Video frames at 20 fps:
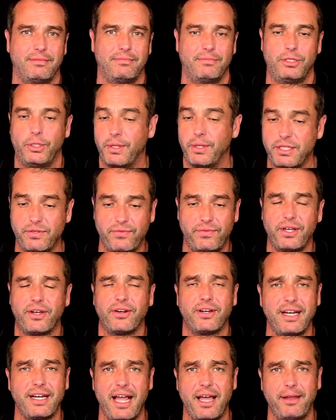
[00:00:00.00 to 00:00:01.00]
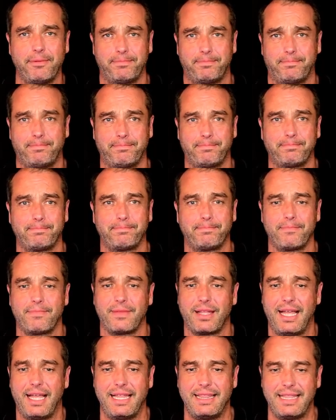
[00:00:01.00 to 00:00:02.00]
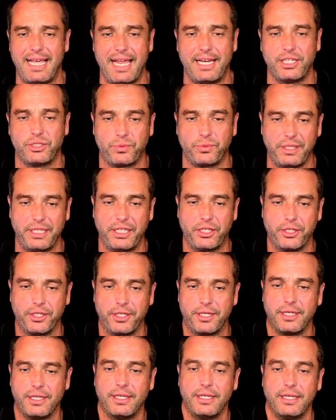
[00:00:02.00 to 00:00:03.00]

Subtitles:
U.S. figured it out. And that is really good.